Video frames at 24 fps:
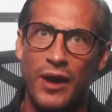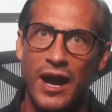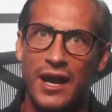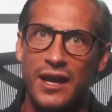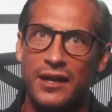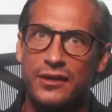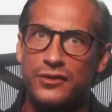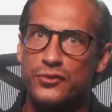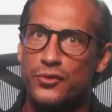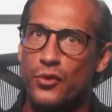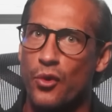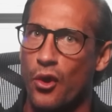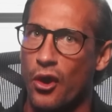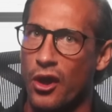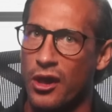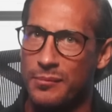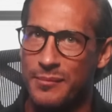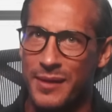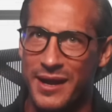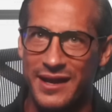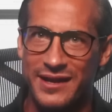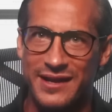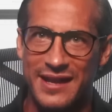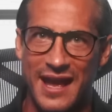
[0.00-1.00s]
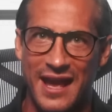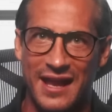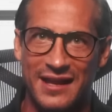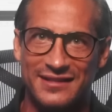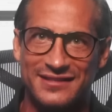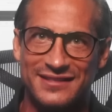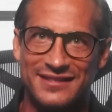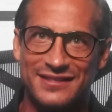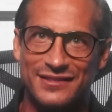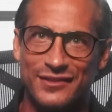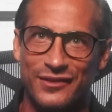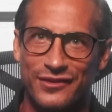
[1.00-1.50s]
why I do all my
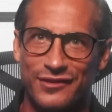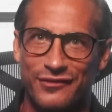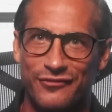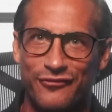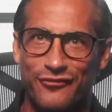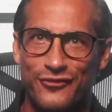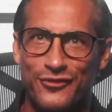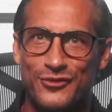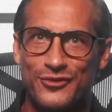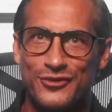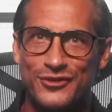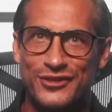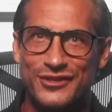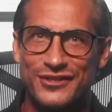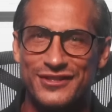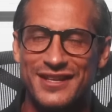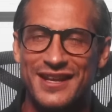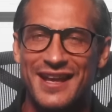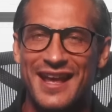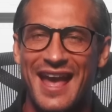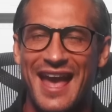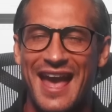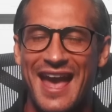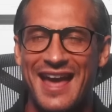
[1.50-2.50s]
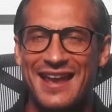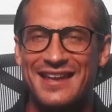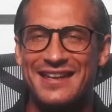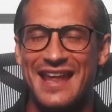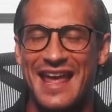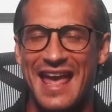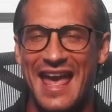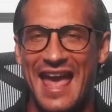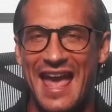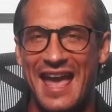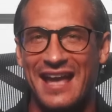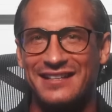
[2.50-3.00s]
analysis on the futures and
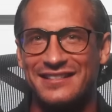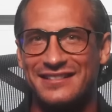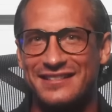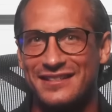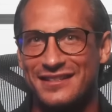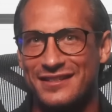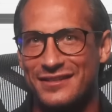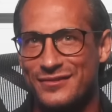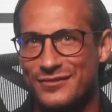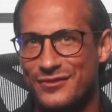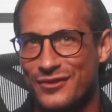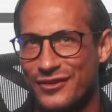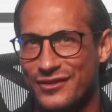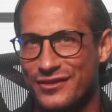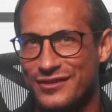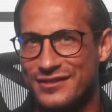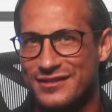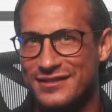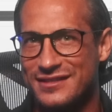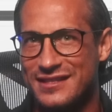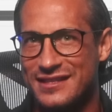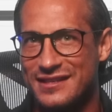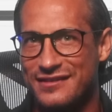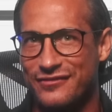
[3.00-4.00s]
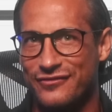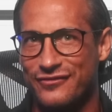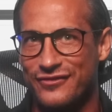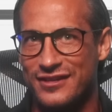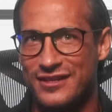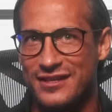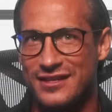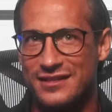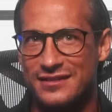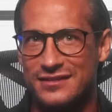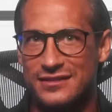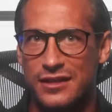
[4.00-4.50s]
execute on the
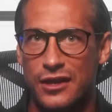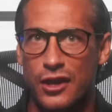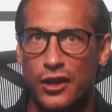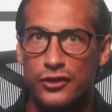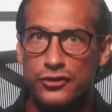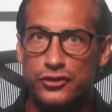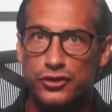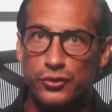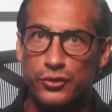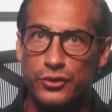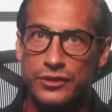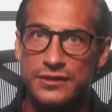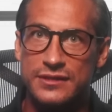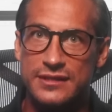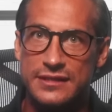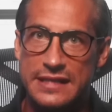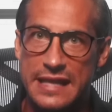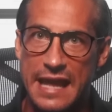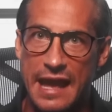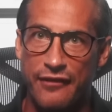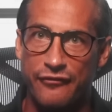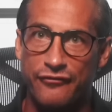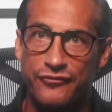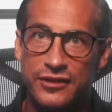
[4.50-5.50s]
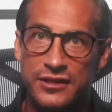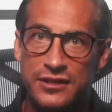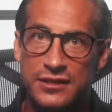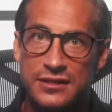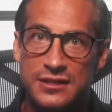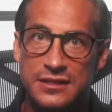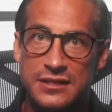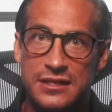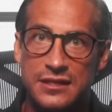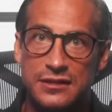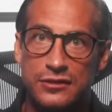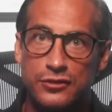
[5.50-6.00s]
CFDs. So you definitely
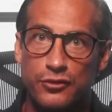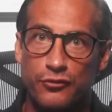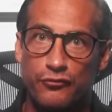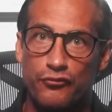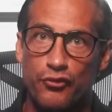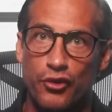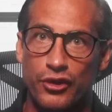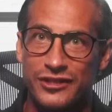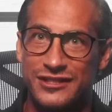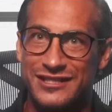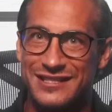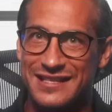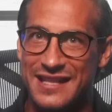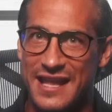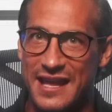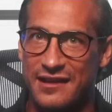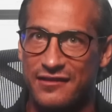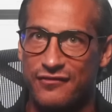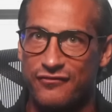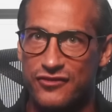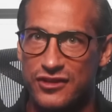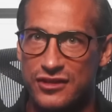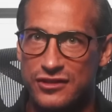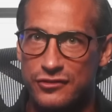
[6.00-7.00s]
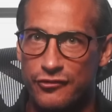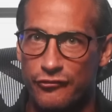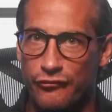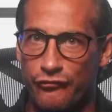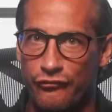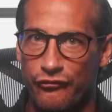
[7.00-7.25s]
need to watch that video